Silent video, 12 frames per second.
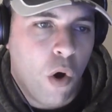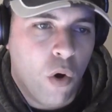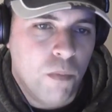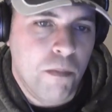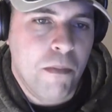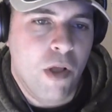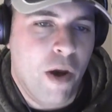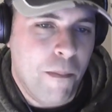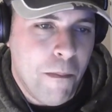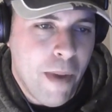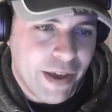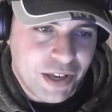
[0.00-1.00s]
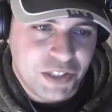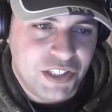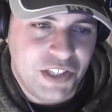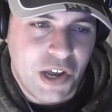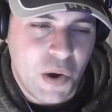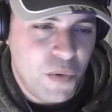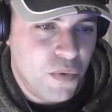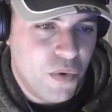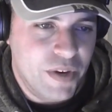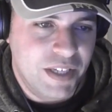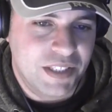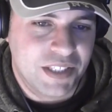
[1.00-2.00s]
on like mega
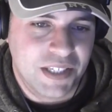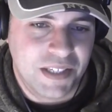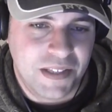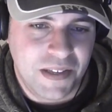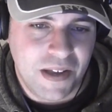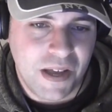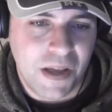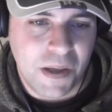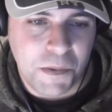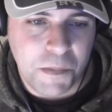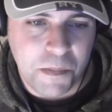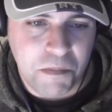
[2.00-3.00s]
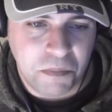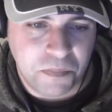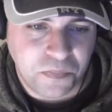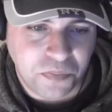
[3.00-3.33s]
steroids, and